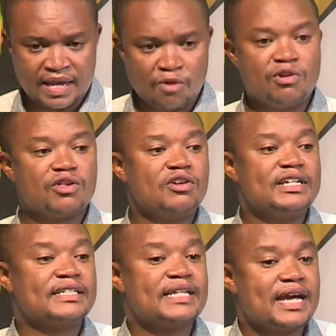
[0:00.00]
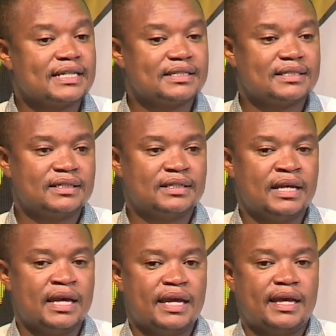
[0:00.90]
Withholding tax.
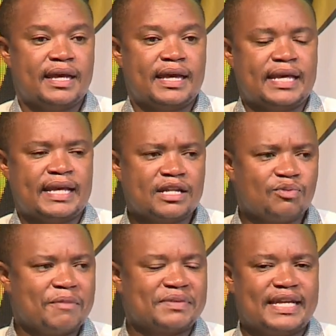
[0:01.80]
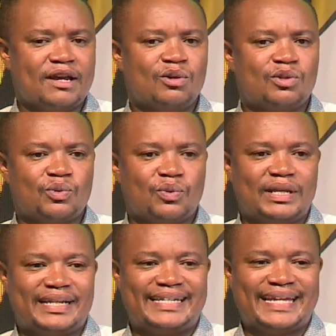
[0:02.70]
And that's why I'm saying also
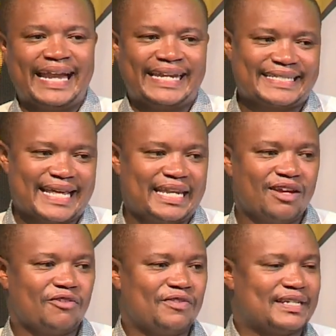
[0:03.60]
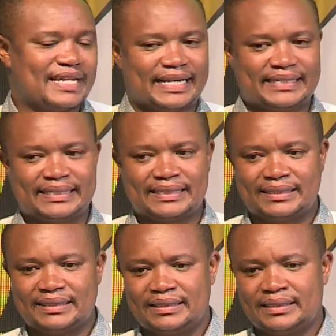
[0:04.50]
the understanding of these taxes.
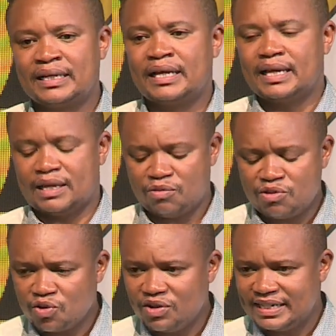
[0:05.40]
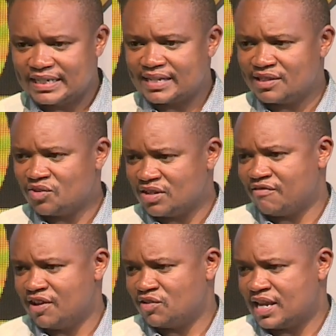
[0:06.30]
Withholding tax is not a
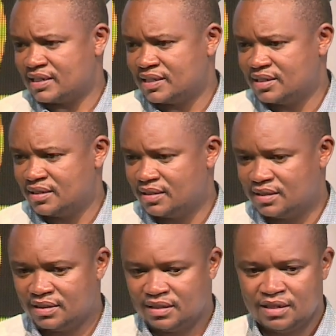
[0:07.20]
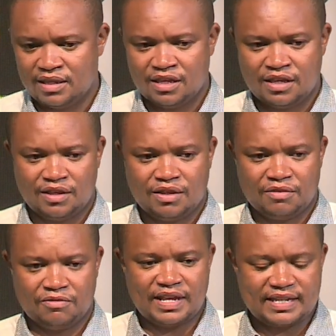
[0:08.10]
final tax.
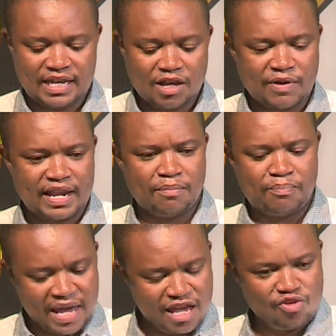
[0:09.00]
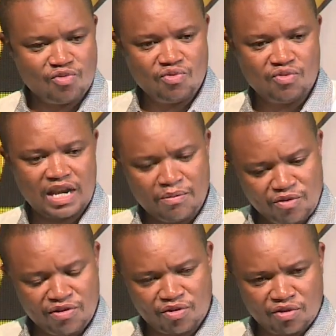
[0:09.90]
We are saying when I pay you, let me
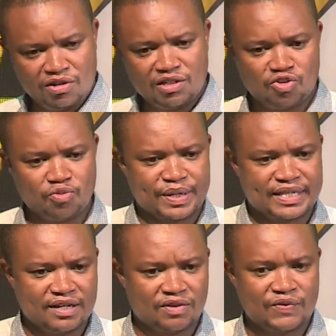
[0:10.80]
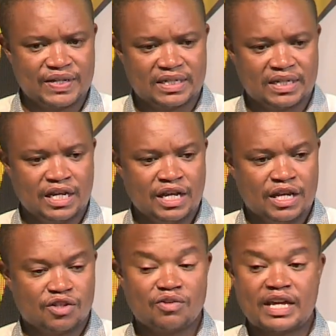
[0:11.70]
withhold 2% of it
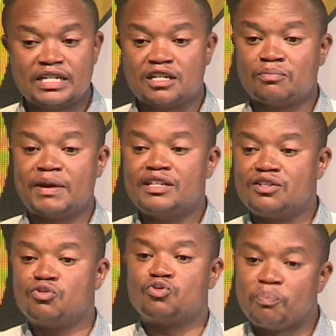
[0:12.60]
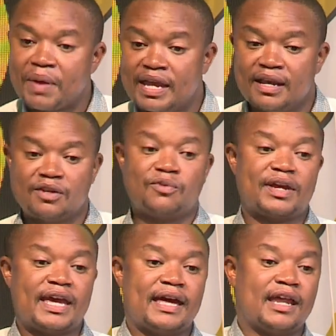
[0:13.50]
so that it reminds you to pay to
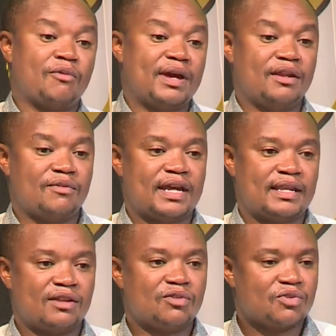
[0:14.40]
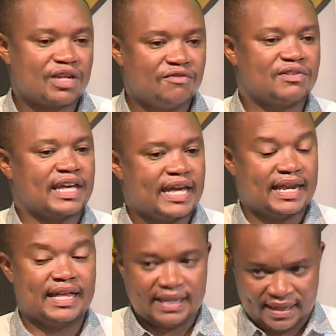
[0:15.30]
KRA when you get it. And also gives the
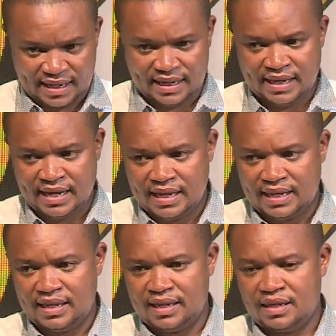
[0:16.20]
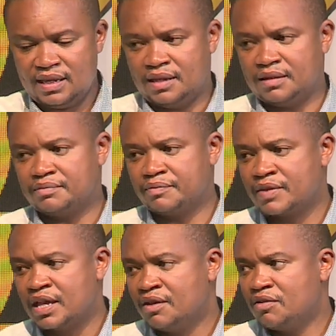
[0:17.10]
KRA
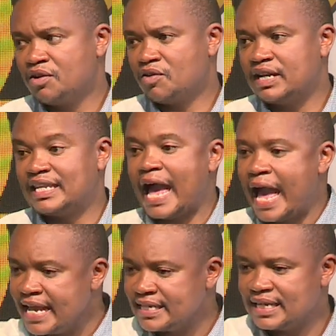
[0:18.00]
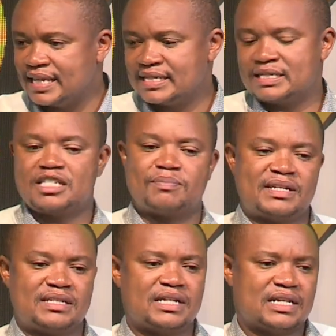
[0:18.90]
the eyes that there's this
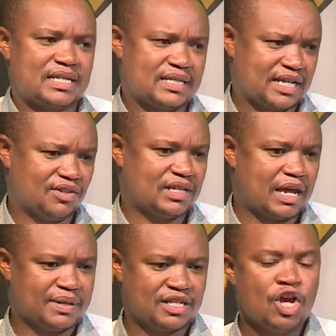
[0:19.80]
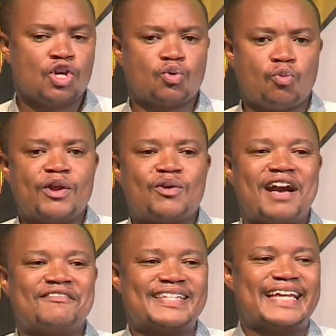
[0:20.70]
particular transaction that happens. So when you
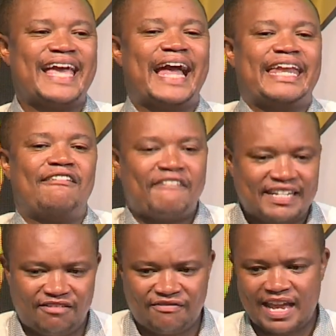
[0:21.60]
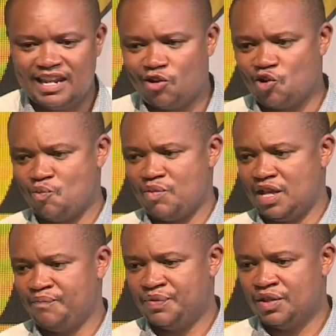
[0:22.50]
have such a diversified economy,
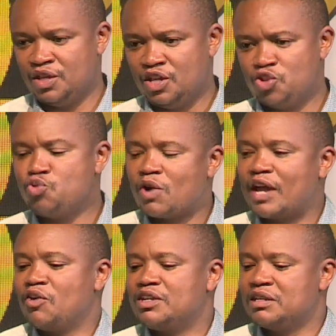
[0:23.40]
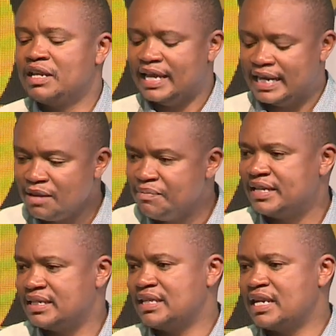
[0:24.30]
you cannot
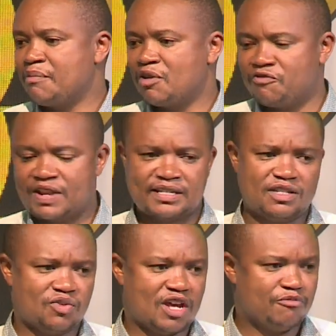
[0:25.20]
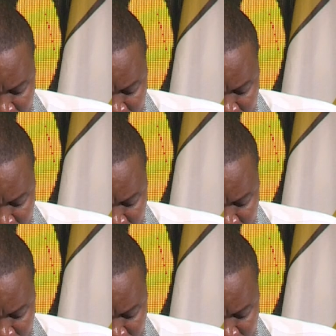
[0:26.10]
limit the number of taxes you have.